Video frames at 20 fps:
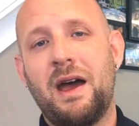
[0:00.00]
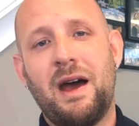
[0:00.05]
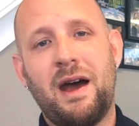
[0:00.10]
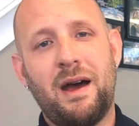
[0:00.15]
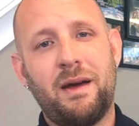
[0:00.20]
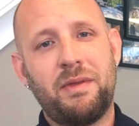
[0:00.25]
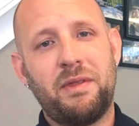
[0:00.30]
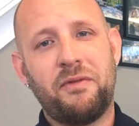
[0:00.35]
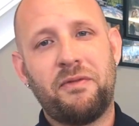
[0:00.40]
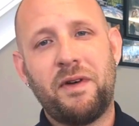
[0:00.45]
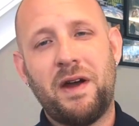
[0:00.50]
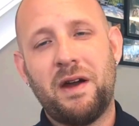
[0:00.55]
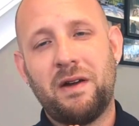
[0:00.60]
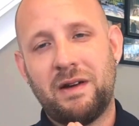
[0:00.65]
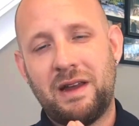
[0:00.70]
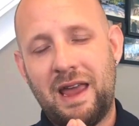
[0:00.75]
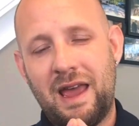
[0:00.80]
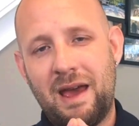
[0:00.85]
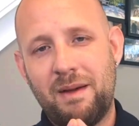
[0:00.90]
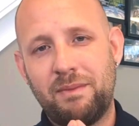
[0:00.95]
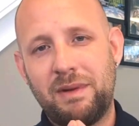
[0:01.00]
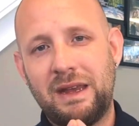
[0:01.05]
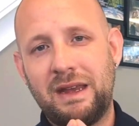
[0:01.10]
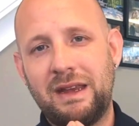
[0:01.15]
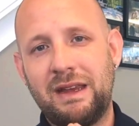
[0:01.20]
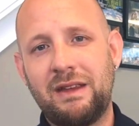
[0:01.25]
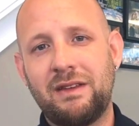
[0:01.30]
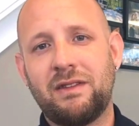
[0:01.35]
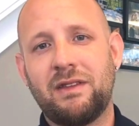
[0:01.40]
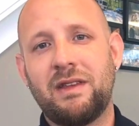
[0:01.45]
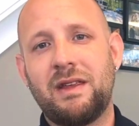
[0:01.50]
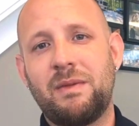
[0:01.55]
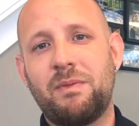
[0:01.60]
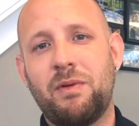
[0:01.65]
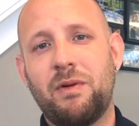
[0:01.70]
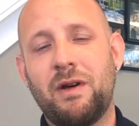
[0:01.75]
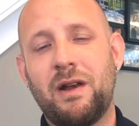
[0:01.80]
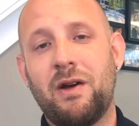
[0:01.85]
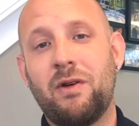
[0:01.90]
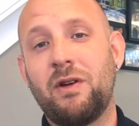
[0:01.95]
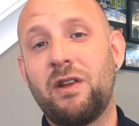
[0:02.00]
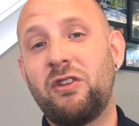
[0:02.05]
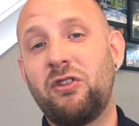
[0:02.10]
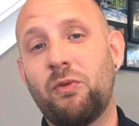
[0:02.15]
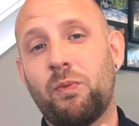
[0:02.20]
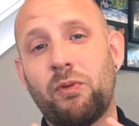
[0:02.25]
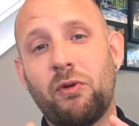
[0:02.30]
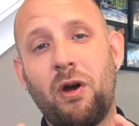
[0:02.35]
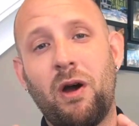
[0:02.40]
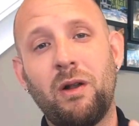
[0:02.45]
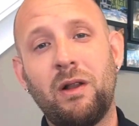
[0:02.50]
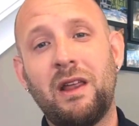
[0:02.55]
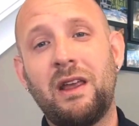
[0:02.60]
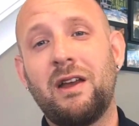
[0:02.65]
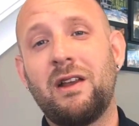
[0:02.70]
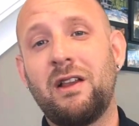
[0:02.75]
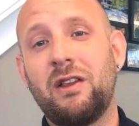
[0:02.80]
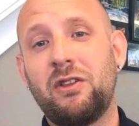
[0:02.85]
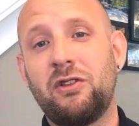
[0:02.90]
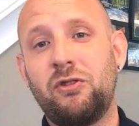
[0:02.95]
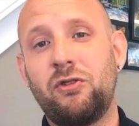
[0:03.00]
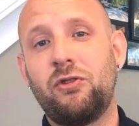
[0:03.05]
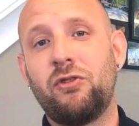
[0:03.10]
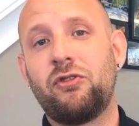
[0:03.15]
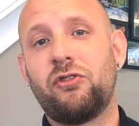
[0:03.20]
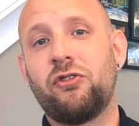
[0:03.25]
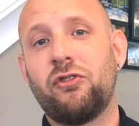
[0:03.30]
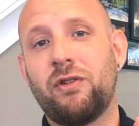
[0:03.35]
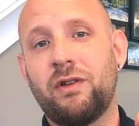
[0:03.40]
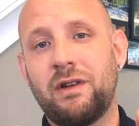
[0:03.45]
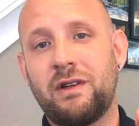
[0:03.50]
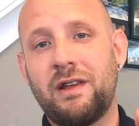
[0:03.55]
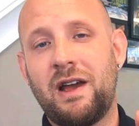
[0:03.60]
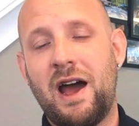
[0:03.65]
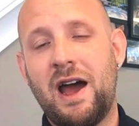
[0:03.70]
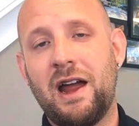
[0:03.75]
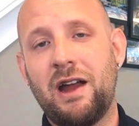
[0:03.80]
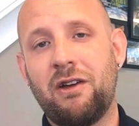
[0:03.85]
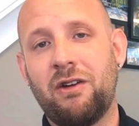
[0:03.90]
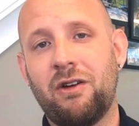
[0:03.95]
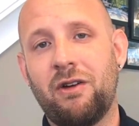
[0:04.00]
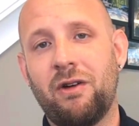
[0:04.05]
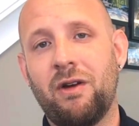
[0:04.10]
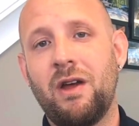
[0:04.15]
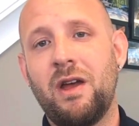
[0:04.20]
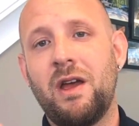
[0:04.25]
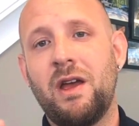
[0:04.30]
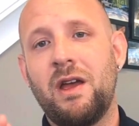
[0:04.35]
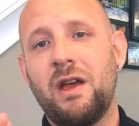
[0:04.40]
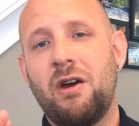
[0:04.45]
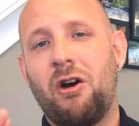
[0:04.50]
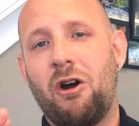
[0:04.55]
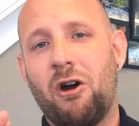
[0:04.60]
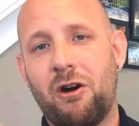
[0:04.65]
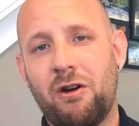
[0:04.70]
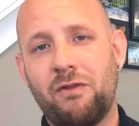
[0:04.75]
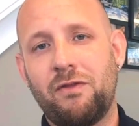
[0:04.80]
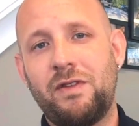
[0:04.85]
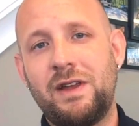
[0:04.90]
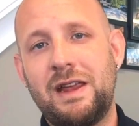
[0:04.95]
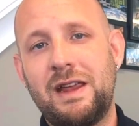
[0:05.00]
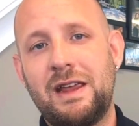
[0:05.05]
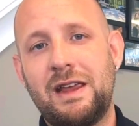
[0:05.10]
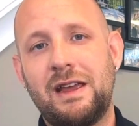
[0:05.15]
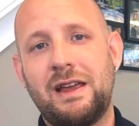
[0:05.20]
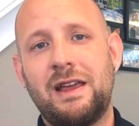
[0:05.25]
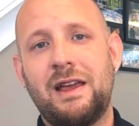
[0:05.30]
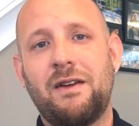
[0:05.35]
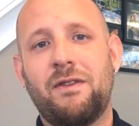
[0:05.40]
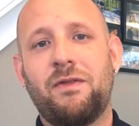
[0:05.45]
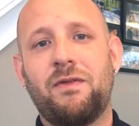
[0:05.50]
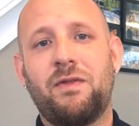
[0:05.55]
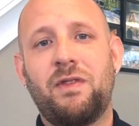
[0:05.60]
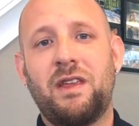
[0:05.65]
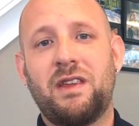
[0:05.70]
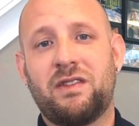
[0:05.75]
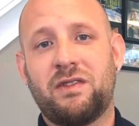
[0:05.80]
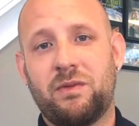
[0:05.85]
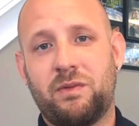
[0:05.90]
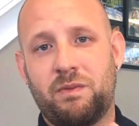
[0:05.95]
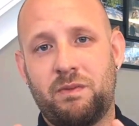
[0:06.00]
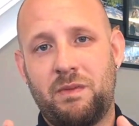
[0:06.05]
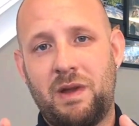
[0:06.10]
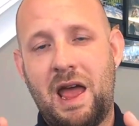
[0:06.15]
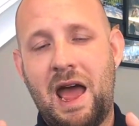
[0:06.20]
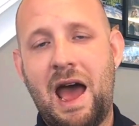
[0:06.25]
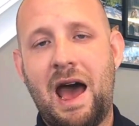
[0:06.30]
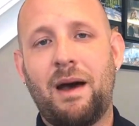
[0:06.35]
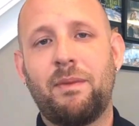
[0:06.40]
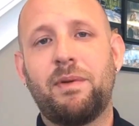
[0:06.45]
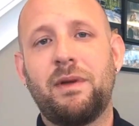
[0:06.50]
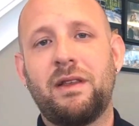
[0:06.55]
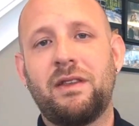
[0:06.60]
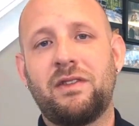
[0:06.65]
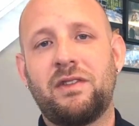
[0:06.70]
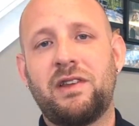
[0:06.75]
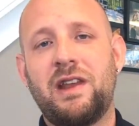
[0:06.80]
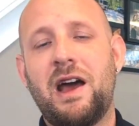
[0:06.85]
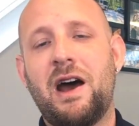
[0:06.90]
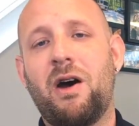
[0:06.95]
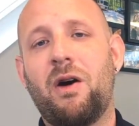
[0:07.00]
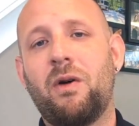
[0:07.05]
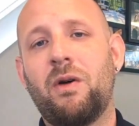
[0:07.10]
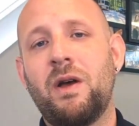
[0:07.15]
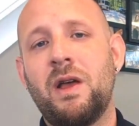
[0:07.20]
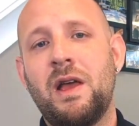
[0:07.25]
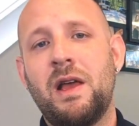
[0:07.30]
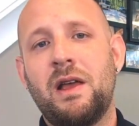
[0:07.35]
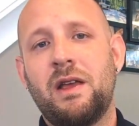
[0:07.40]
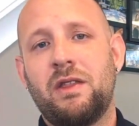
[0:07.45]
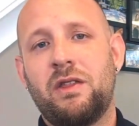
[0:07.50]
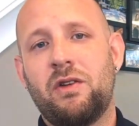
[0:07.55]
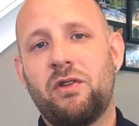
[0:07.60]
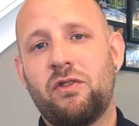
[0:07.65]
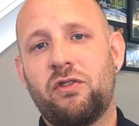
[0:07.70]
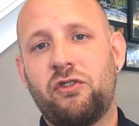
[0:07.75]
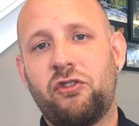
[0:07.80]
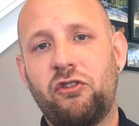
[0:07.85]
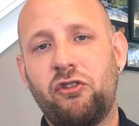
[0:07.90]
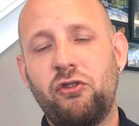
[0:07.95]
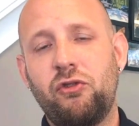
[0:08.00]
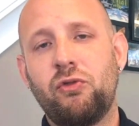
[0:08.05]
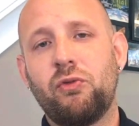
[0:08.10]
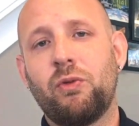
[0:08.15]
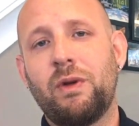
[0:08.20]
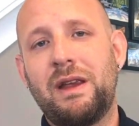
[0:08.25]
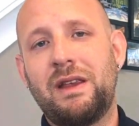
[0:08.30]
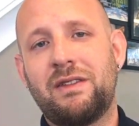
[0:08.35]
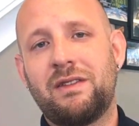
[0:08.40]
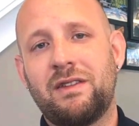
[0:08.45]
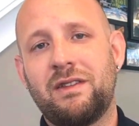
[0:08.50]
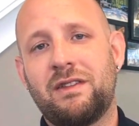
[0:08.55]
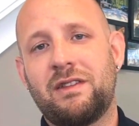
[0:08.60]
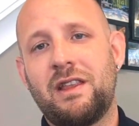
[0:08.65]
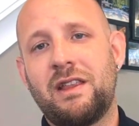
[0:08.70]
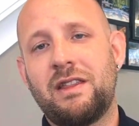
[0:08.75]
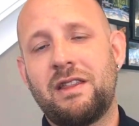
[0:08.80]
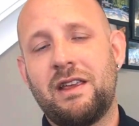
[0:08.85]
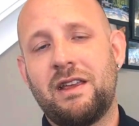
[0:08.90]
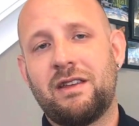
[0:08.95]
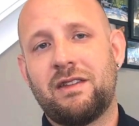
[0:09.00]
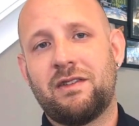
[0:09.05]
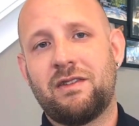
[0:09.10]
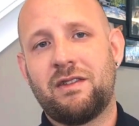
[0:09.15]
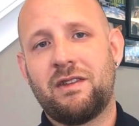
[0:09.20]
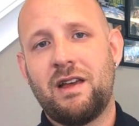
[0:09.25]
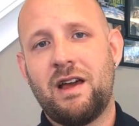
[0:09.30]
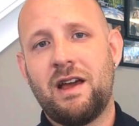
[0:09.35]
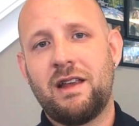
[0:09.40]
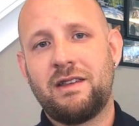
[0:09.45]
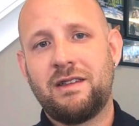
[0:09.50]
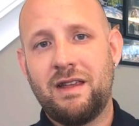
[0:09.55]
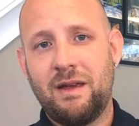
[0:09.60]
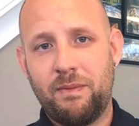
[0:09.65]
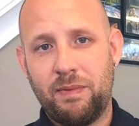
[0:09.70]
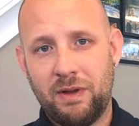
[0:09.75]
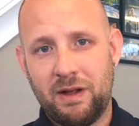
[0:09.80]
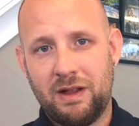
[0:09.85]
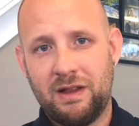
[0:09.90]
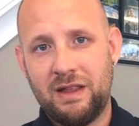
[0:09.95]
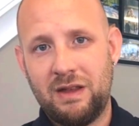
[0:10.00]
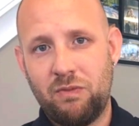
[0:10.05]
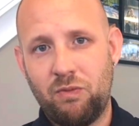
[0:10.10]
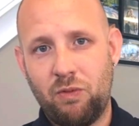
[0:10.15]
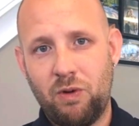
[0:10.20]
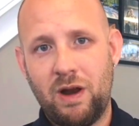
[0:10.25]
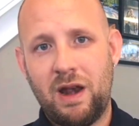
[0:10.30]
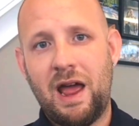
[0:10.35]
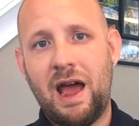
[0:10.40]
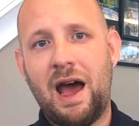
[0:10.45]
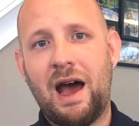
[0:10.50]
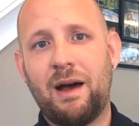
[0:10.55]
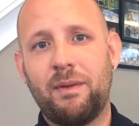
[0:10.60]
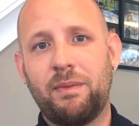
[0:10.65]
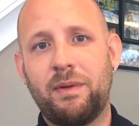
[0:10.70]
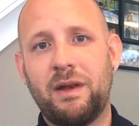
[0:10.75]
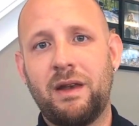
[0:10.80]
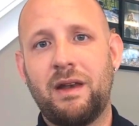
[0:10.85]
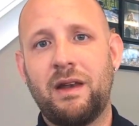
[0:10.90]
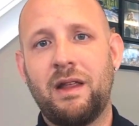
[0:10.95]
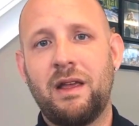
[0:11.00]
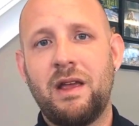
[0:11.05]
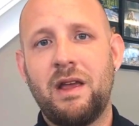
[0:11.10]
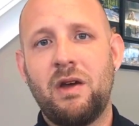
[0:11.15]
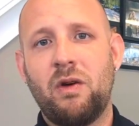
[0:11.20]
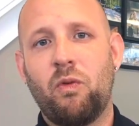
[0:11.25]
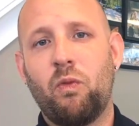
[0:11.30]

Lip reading: The fire can't be easily put out, and you're probably going to lose your entire RV if this happens. Now, there's two reasons that this typically would happen.